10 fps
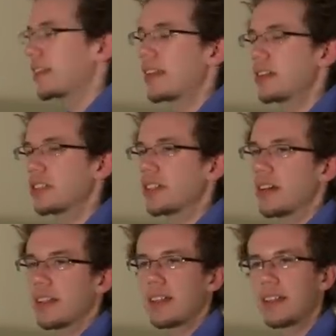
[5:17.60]
They usually
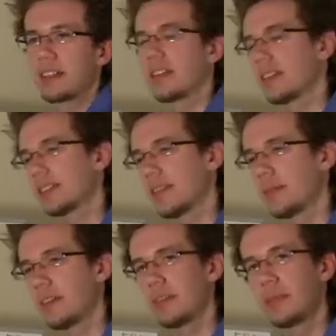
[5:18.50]
call it, it's not a stem,
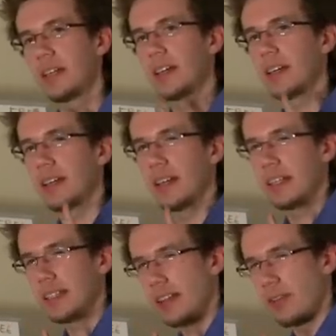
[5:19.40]
it would be a
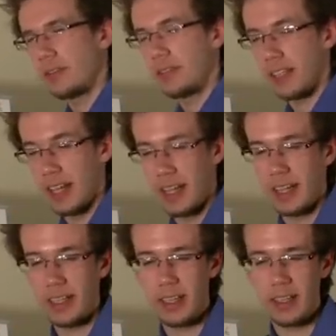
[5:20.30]

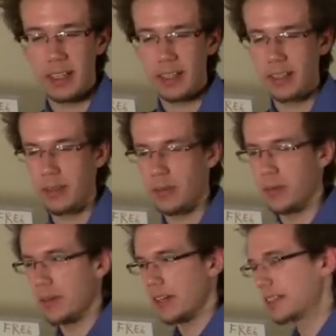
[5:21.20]
flag
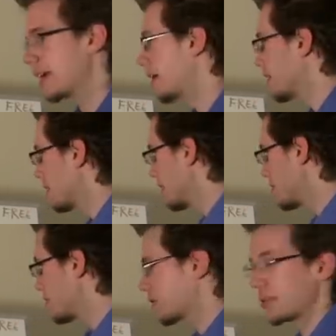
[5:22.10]
or a tail.
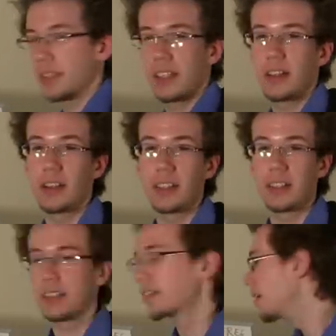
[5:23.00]
That's usually what they
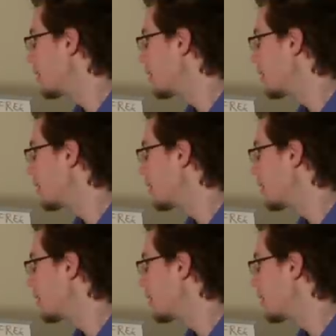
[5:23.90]
call it.